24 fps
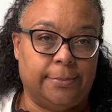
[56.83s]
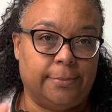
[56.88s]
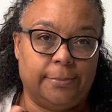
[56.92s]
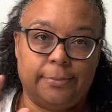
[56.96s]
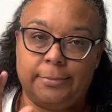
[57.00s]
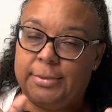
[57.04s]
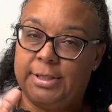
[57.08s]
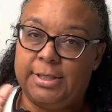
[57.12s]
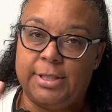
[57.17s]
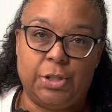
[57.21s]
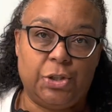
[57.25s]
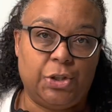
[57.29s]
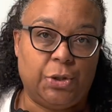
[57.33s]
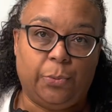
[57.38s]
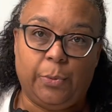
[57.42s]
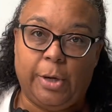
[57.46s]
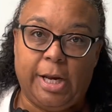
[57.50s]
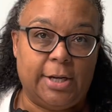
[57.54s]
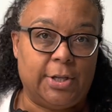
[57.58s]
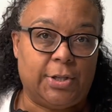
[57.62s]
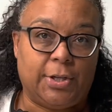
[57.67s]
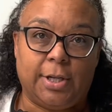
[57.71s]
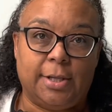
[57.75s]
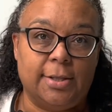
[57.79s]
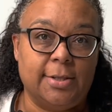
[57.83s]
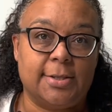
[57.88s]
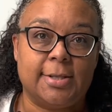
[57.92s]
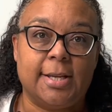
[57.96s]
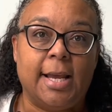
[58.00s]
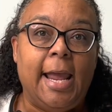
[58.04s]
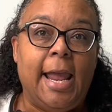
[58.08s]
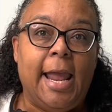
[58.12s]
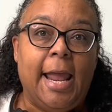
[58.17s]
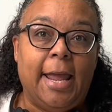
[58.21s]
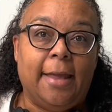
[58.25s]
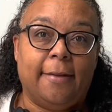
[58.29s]
situations
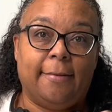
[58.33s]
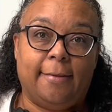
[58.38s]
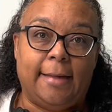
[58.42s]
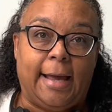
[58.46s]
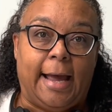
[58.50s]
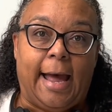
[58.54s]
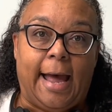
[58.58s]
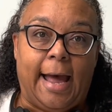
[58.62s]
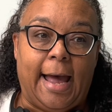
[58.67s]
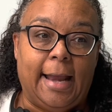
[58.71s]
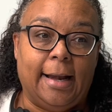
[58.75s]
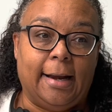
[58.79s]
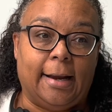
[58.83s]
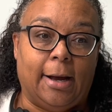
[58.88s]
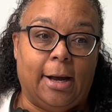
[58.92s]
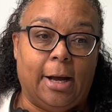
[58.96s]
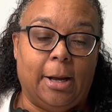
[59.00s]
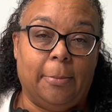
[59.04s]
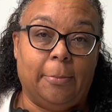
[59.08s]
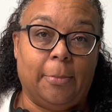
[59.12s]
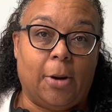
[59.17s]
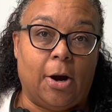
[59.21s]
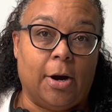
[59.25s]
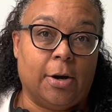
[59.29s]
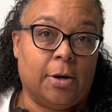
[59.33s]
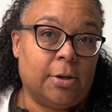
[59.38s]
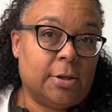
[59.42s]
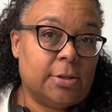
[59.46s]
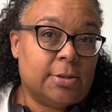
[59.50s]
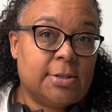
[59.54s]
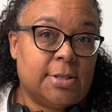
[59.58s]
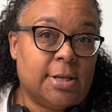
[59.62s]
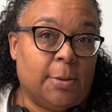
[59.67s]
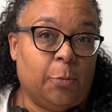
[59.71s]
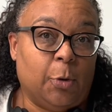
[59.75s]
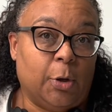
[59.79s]
that
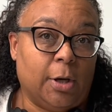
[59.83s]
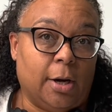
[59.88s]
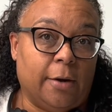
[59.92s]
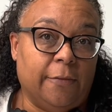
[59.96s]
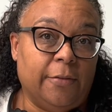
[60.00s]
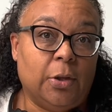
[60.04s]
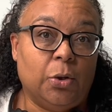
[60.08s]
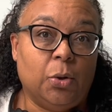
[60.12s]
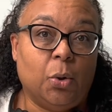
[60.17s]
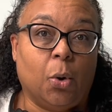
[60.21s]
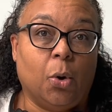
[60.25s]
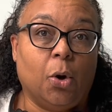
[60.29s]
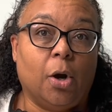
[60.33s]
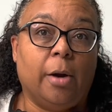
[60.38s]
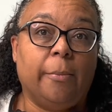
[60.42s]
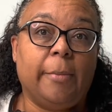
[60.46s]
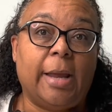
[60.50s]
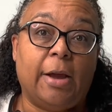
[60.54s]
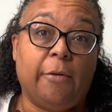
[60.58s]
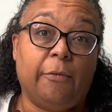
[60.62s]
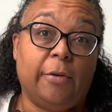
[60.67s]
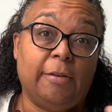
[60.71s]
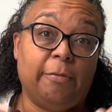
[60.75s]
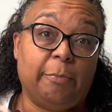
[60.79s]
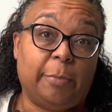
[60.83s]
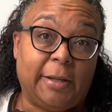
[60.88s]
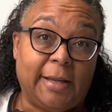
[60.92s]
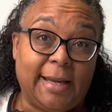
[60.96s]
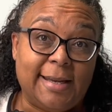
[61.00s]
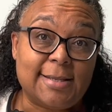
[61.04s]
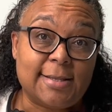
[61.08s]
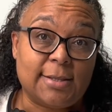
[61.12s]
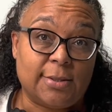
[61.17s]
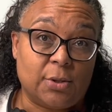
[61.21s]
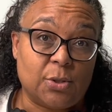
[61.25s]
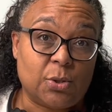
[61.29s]
are somewhat of the norm, and we've
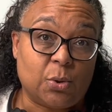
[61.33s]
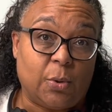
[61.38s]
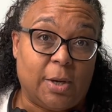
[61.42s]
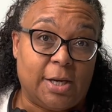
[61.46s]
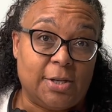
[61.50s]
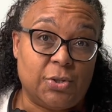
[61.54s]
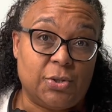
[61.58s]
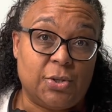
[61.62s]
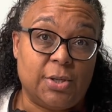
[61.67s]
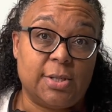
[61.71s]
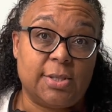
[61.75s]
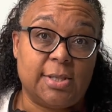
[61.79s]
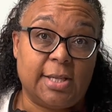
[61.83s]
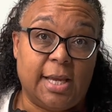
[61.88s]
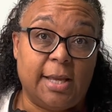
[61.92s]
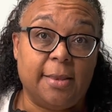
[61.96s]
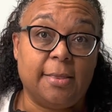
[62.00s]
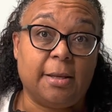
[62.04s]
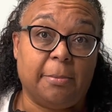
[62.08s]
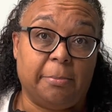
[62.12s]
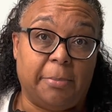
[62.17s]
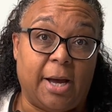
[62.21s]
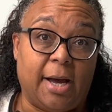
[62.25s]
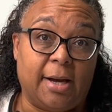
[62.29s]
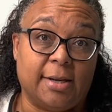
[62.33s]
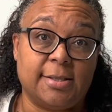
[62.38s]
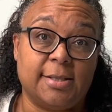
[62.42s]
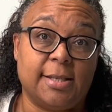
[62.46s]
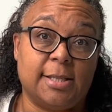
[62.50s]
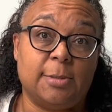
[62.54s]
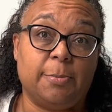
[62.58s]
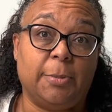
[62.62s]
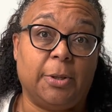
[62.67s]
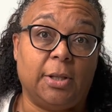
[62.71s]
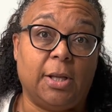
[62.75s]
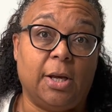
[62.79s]
placed those questions in the
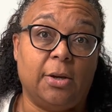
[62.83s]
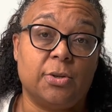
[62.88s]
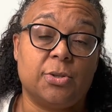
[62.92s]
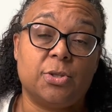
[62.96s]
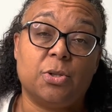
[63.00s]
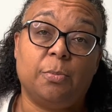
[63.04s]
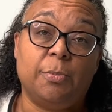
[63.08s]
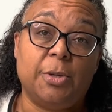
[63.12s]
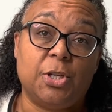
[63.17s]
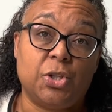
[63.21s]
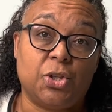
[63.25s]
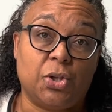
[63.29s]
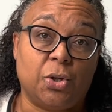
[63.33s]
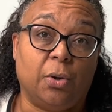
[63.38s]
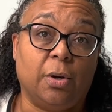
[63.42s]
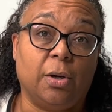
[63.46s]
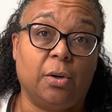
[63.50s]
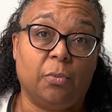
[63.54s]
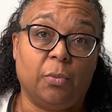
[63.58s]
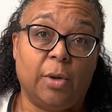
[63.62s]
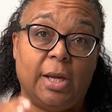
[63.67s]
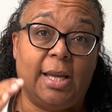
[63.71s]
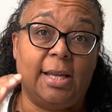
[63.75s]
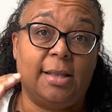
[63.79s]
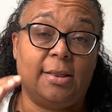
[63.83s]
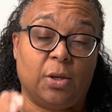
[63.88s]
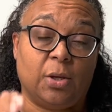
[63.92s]
boxes below, so be sure and read the